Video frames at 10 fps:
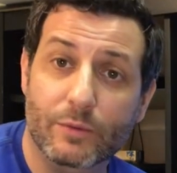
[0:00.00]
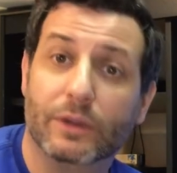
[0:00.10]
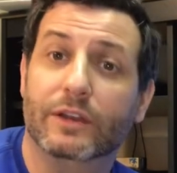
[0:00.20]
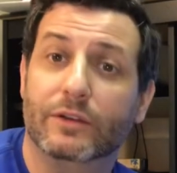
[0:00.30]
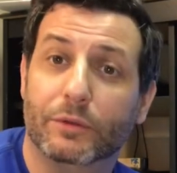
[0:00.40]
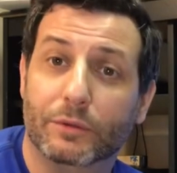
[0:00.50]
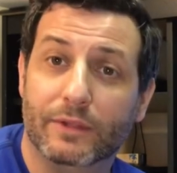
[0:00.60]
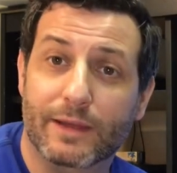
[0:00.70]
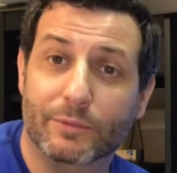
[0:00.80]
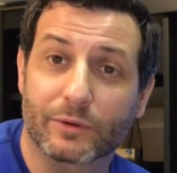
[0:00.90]
We're going to go through
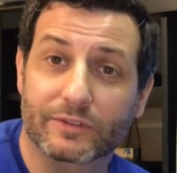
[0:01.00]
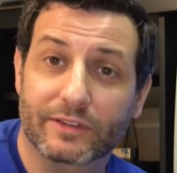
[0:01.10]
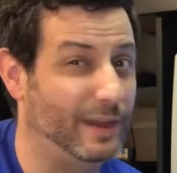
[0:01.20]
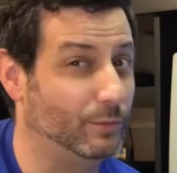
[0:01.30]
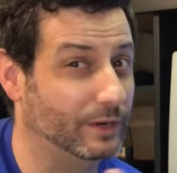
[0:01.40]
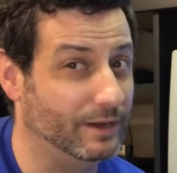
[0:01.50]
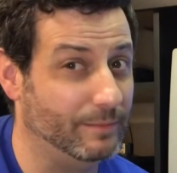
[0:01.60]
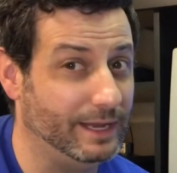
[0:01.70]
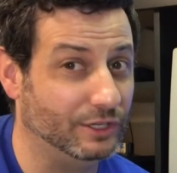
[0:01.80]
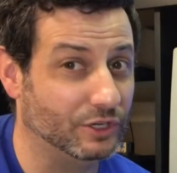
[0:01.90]
that process, and we're going to
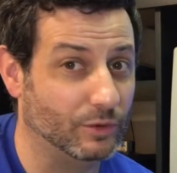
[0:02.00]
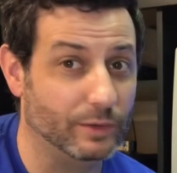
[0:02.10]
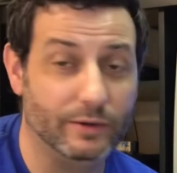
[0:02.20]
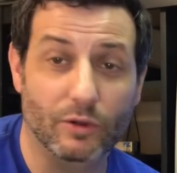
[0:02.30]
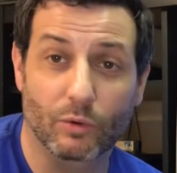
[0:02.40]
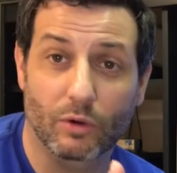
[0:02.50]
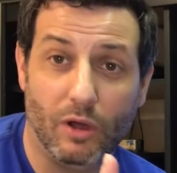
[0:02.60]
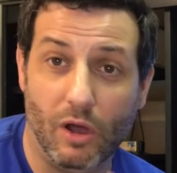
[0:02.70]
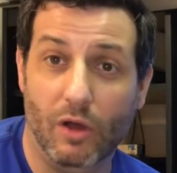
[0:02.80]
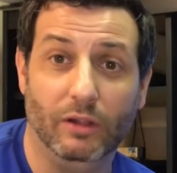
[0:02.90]
make sure we go
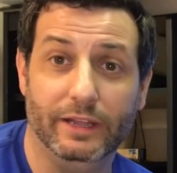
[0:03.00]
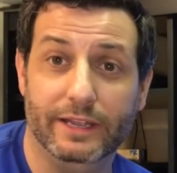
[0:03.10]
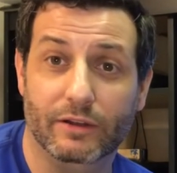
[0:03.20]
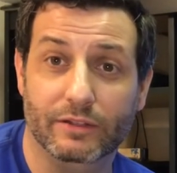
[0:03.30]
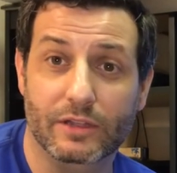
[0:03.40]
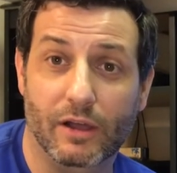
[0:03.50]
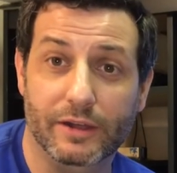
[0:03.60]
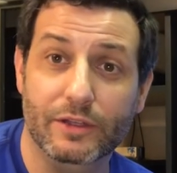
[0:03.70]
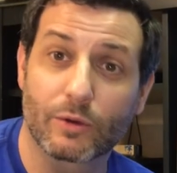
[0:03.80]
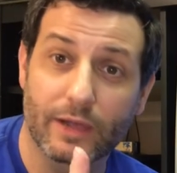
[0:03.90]
all in on the
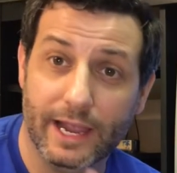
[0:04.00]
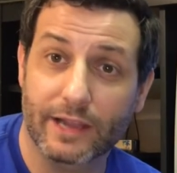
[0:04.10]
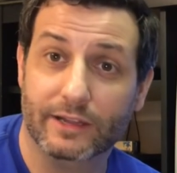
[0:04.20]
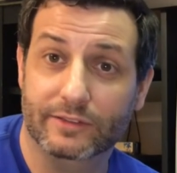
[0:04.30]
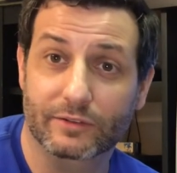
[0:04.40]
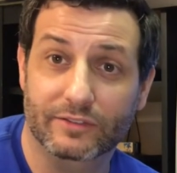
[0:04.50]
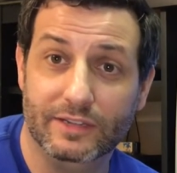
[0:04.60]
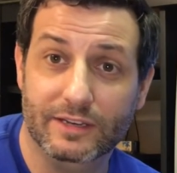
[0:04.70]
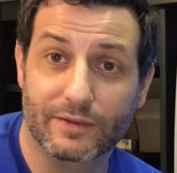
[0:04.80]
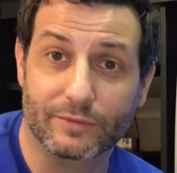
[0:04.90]
audio because you'll
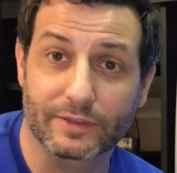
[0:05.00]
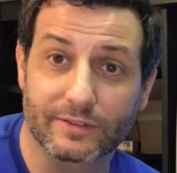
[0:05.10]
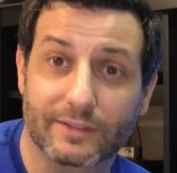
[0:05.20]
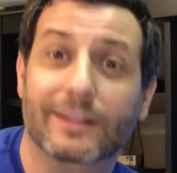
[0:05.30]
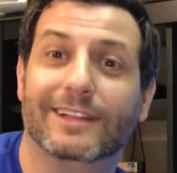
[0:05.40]
see a difference.